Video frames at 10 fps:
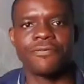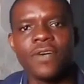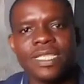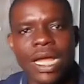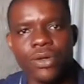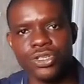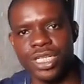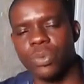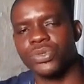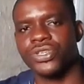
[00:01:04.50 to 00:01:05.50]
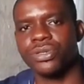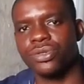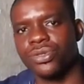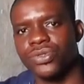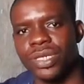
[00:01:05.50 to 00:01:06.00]
first I want to share with
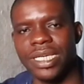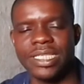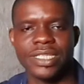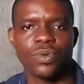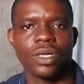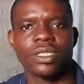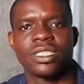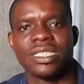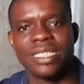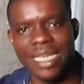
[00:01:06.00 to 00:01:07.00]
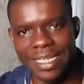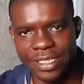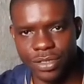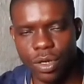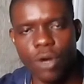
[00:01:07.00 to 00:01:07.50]
you is the
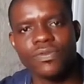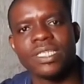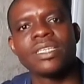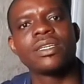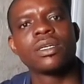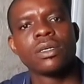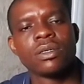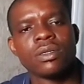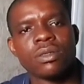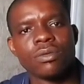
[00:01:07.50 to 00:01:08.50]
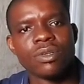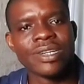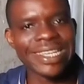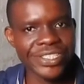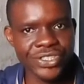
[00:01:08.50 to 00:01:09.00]
date of the
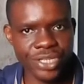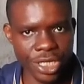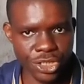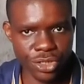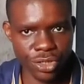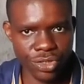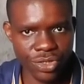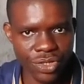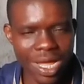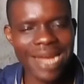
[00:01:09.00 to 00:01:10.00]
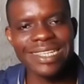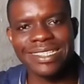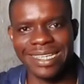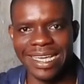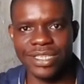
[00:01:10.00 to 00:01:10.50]
registration and the
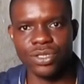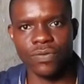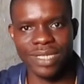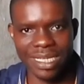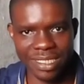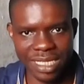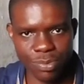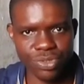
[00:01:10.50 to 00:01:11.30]
date of the exam.